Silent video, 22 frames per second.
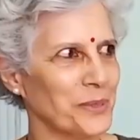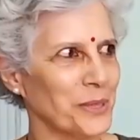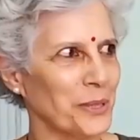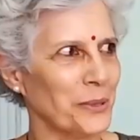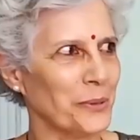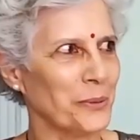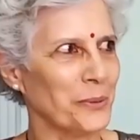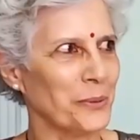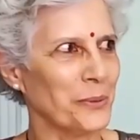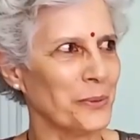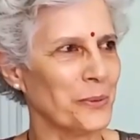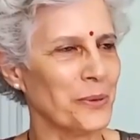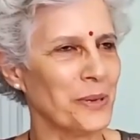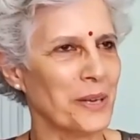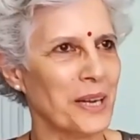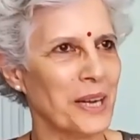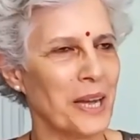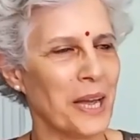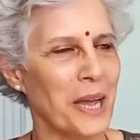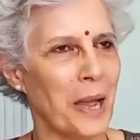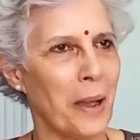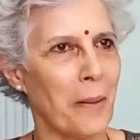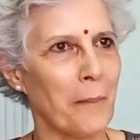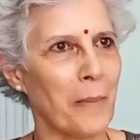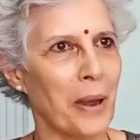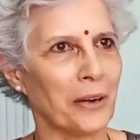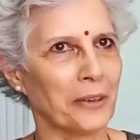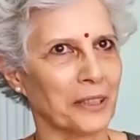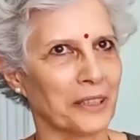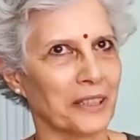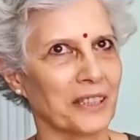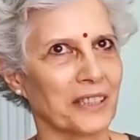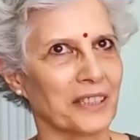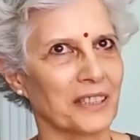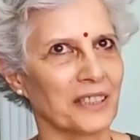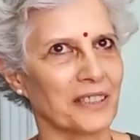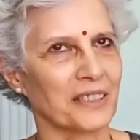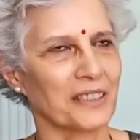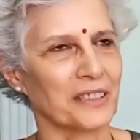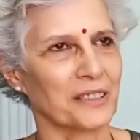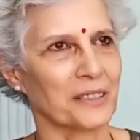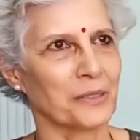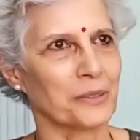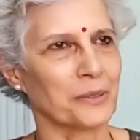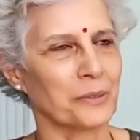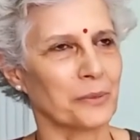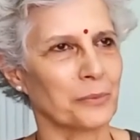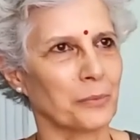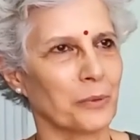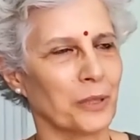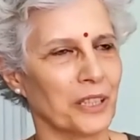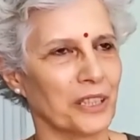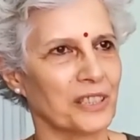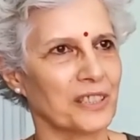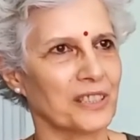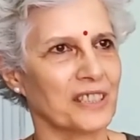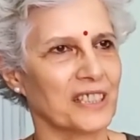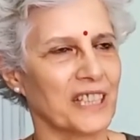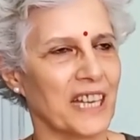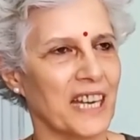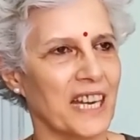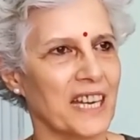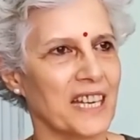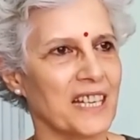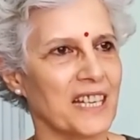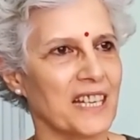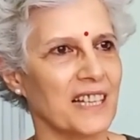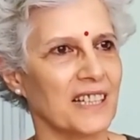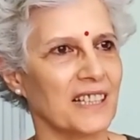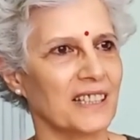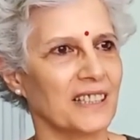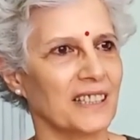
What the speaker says: so America is worth seeing.